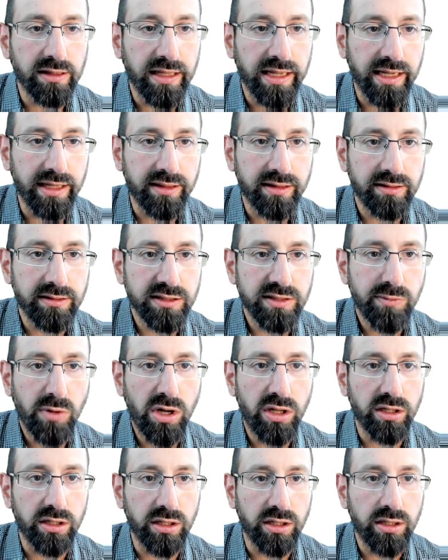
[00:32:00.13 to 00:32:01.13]
length
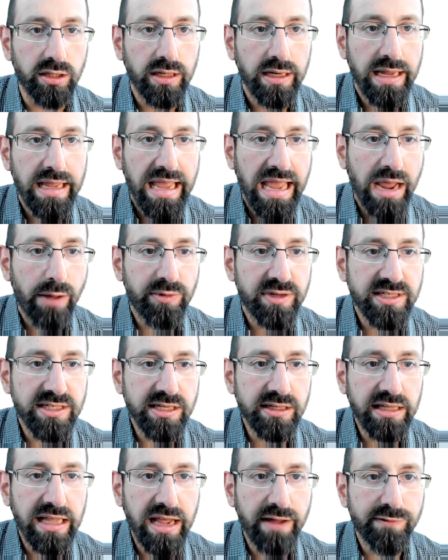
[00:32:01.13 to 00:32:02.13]
smaller. And we
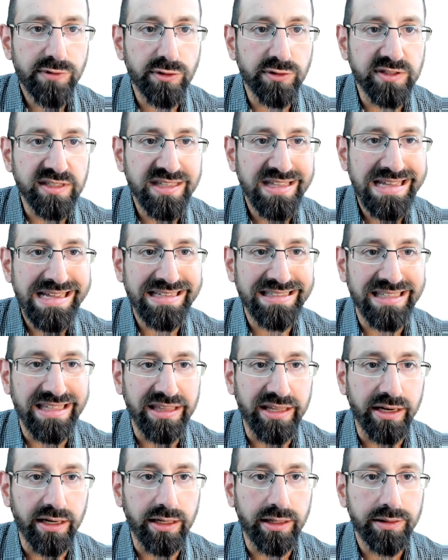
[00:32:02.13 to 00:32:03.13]
still have those things in
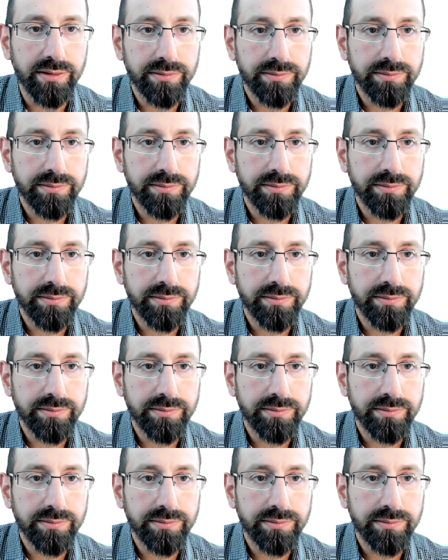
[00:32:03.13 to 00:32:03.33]
there.